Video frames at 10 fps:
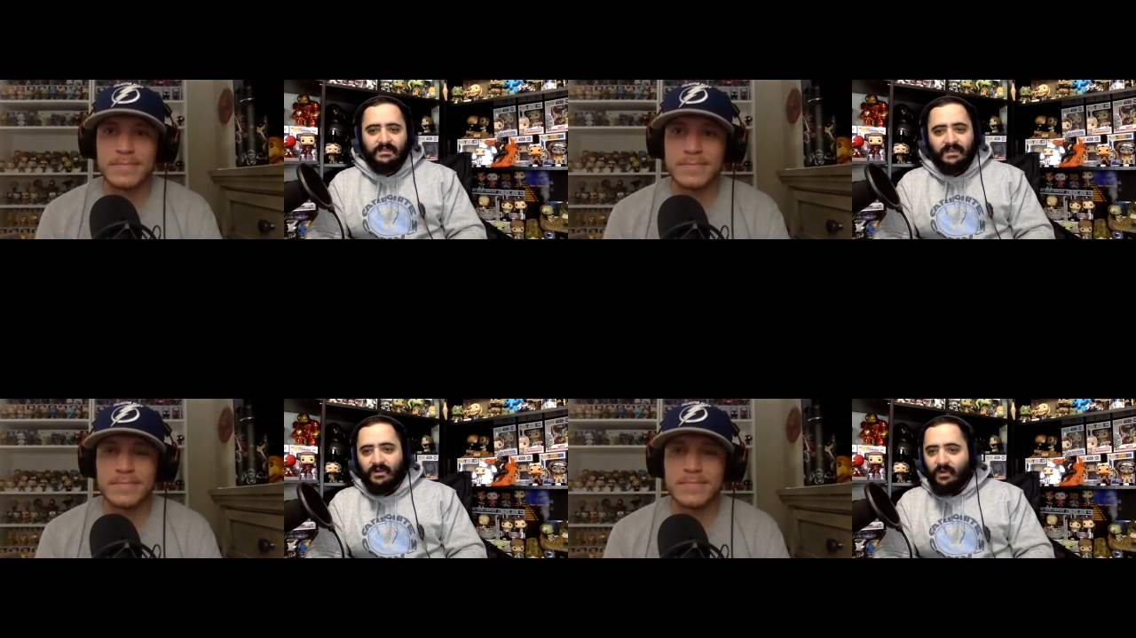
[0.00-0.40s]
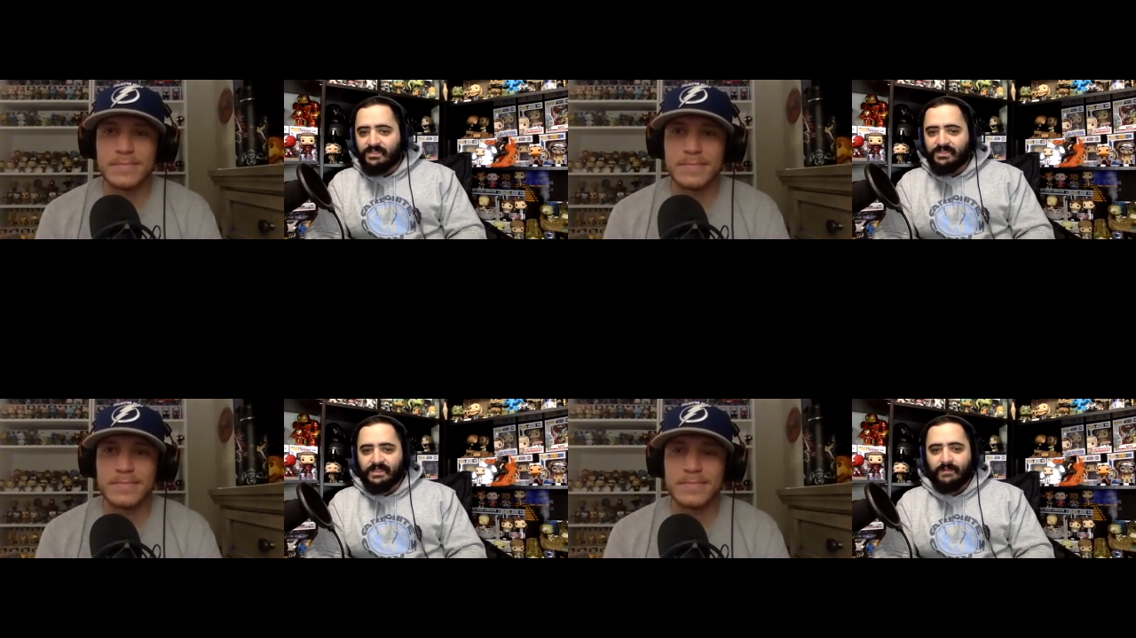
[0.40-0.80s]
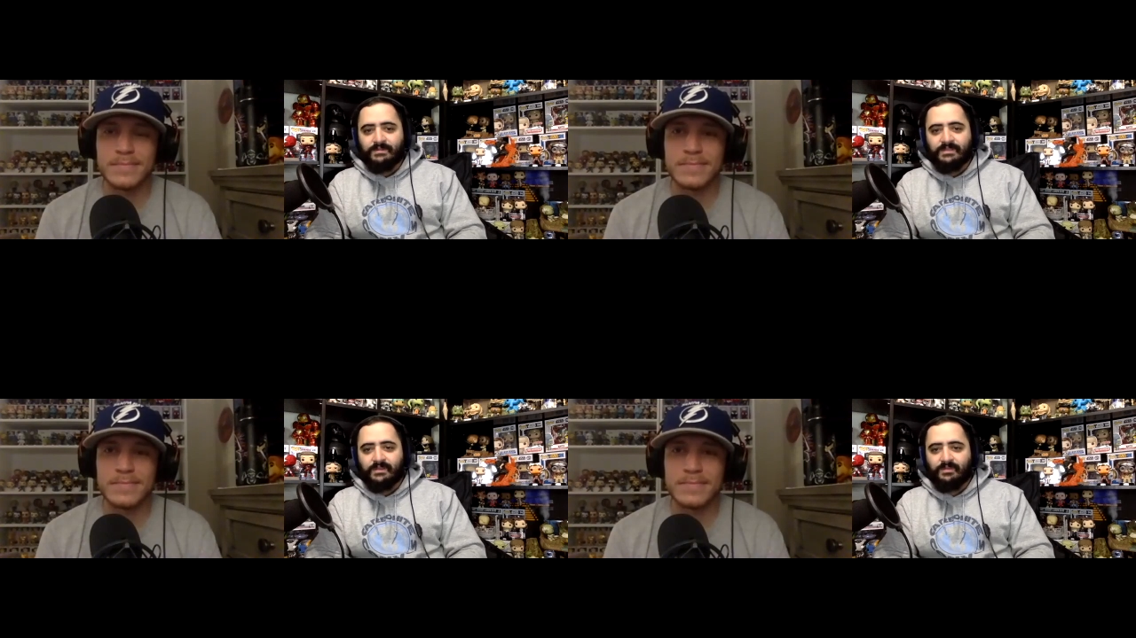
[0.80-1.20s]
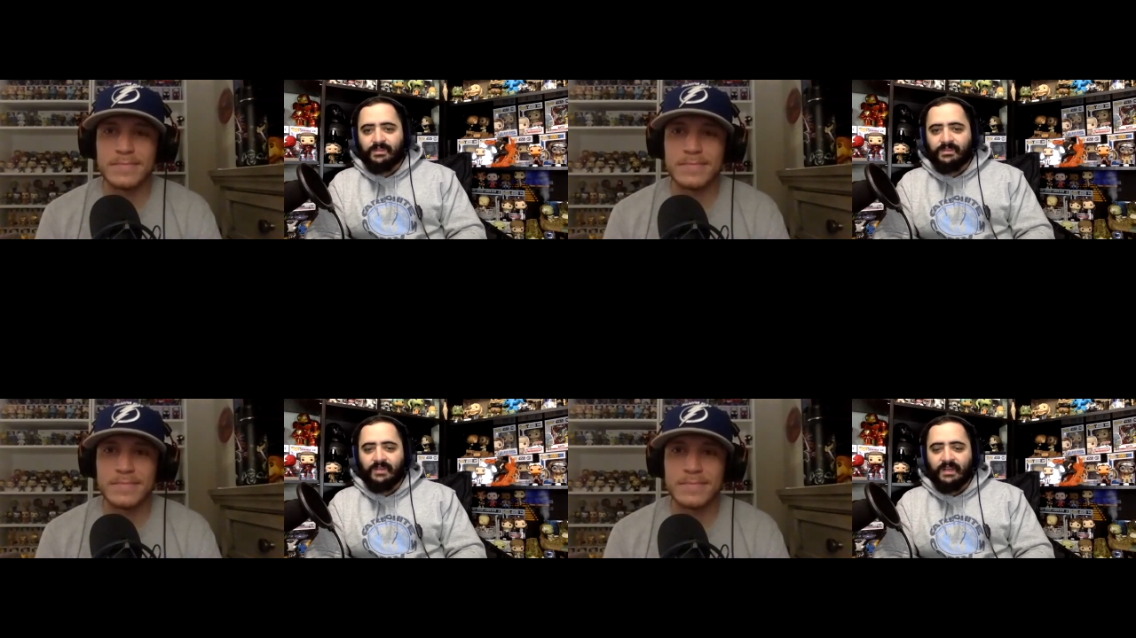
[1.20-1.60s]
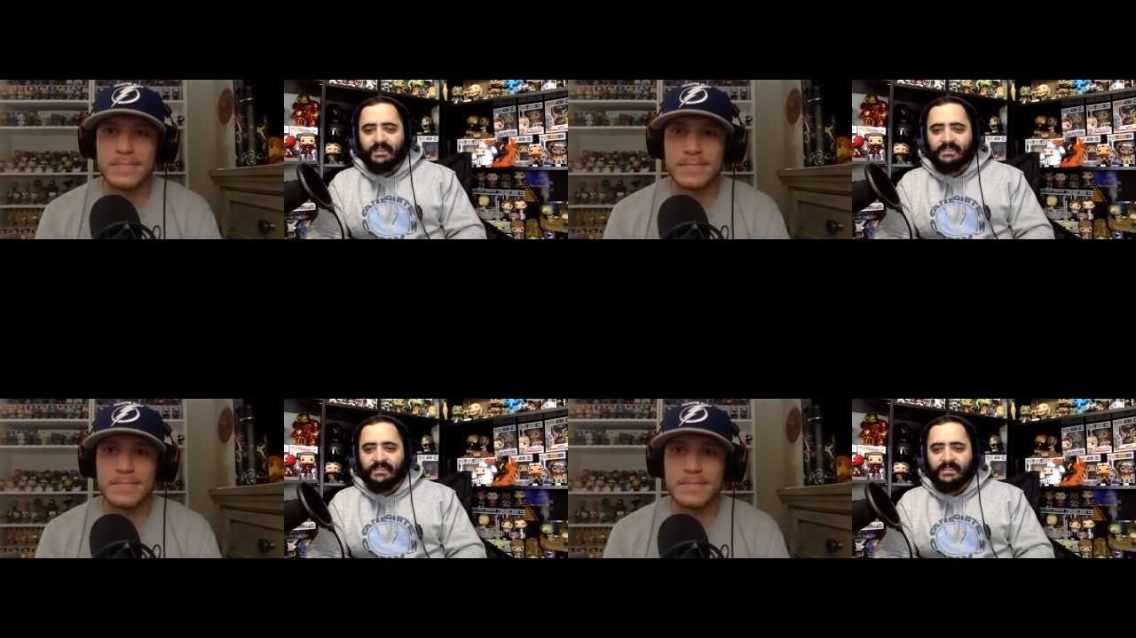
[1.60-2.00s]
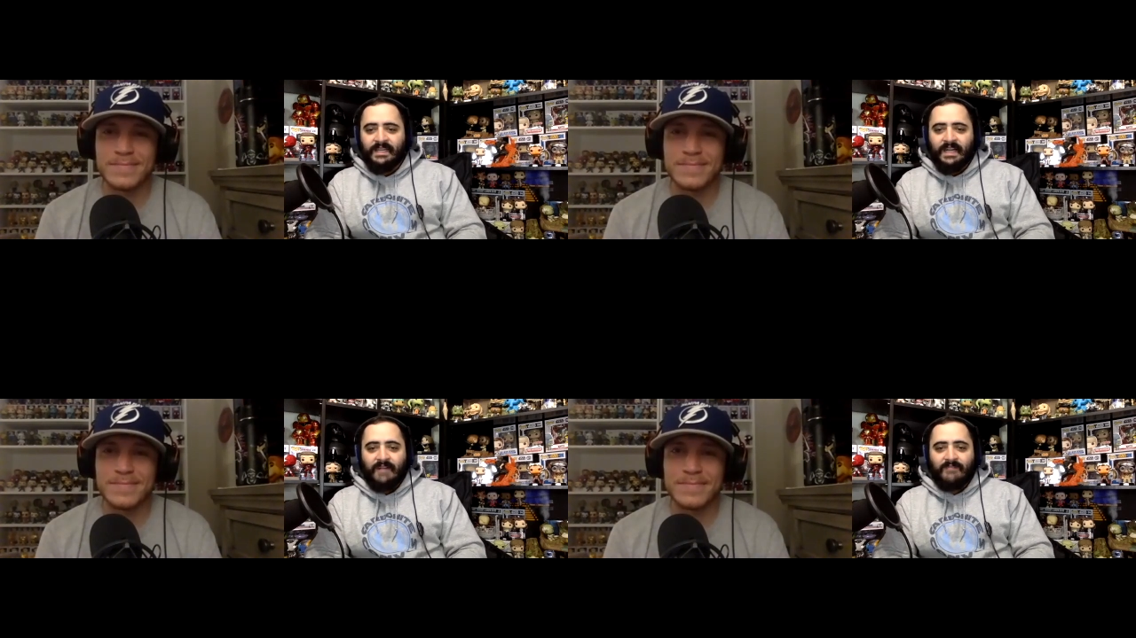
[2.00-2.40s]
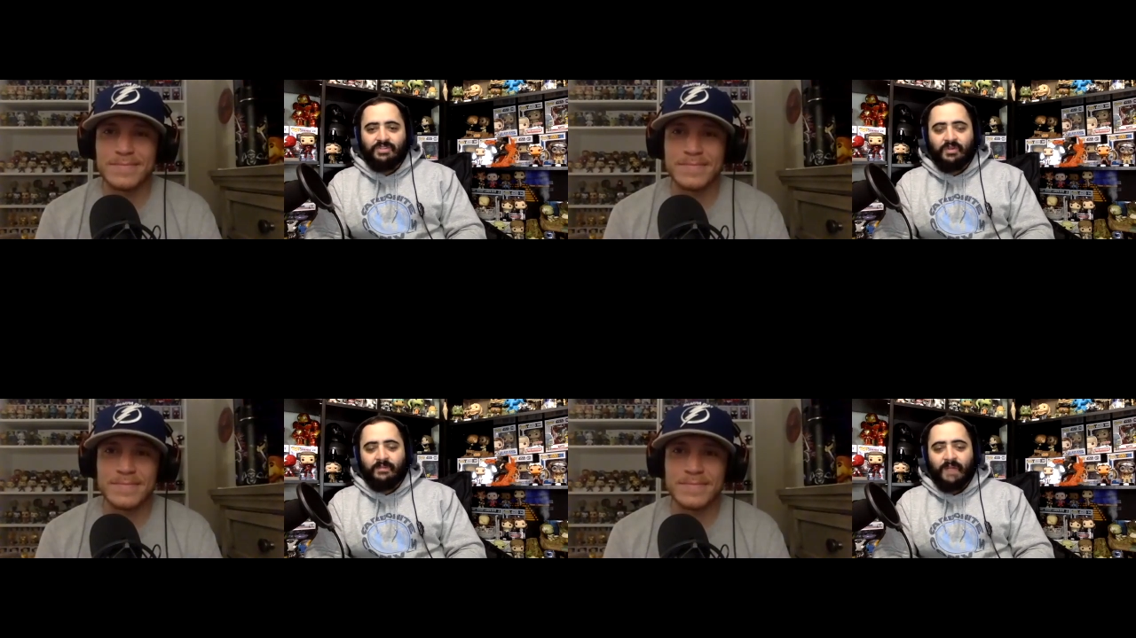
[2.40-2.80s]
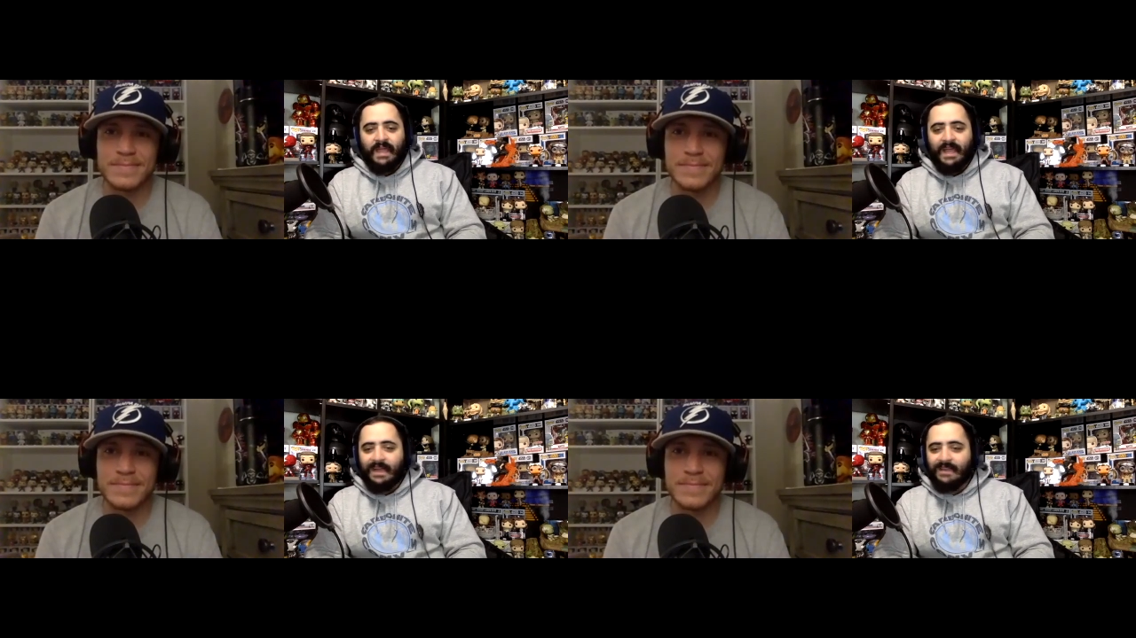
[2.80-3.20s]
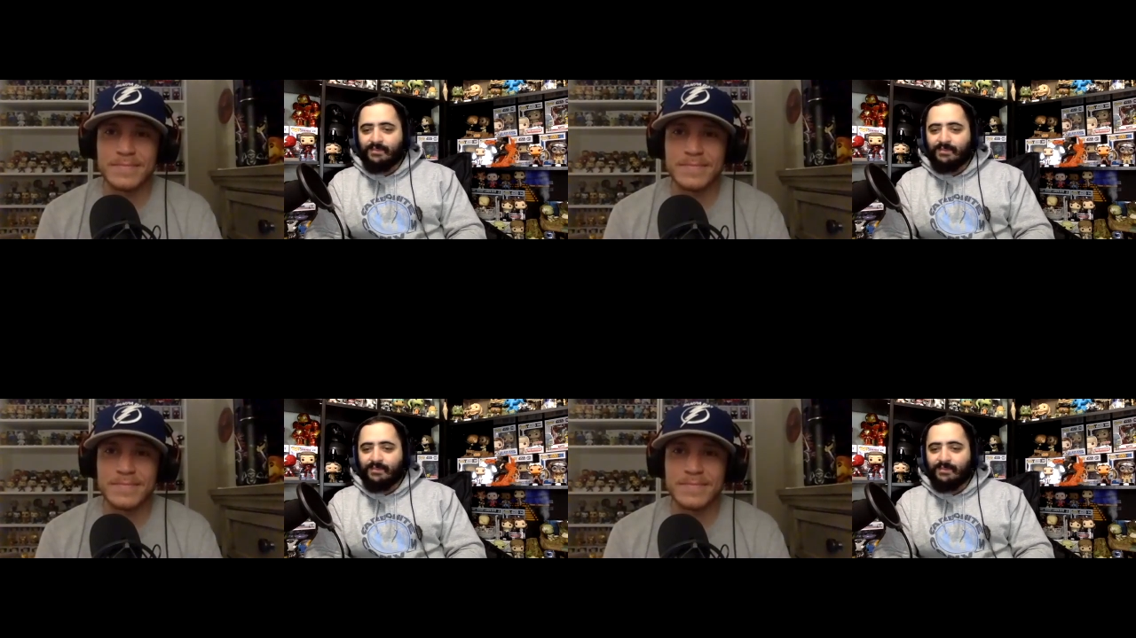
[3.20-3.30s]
Speaker 1: you know, watch this episode with you guys. I'm joined by Alec